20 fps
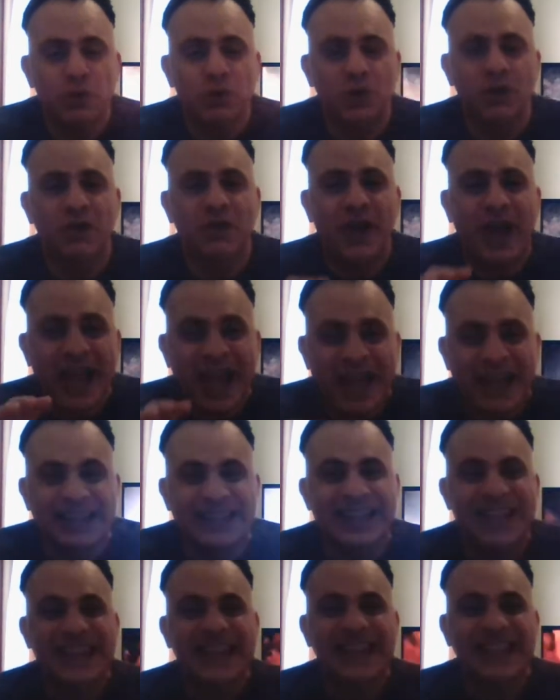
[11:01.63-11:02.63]
would have had
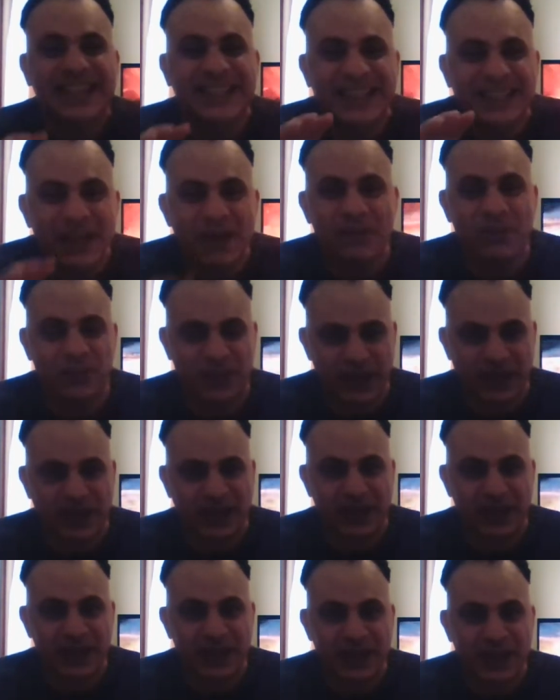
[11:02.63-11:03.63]
something
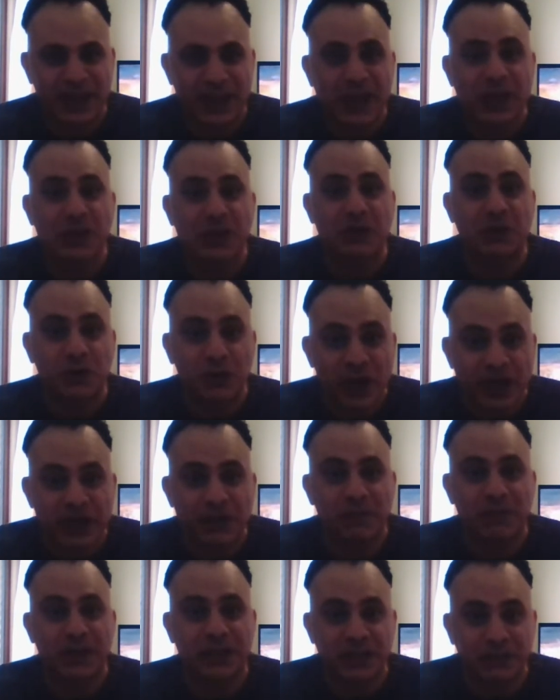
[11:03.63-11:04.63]

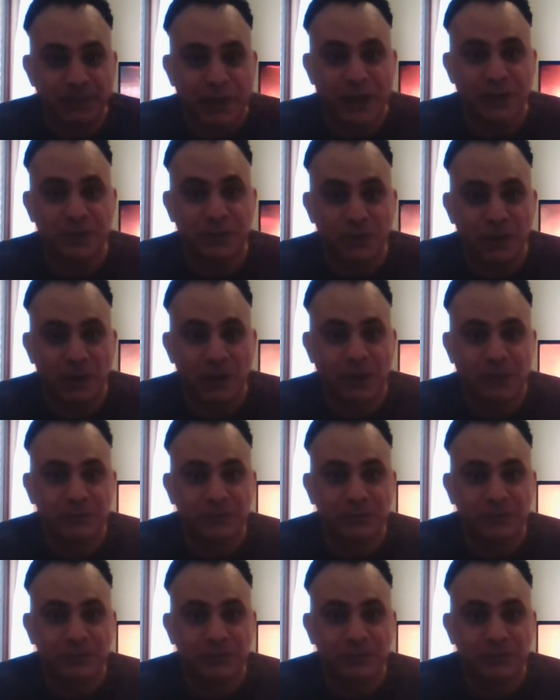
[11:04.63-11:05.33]
incredibly special.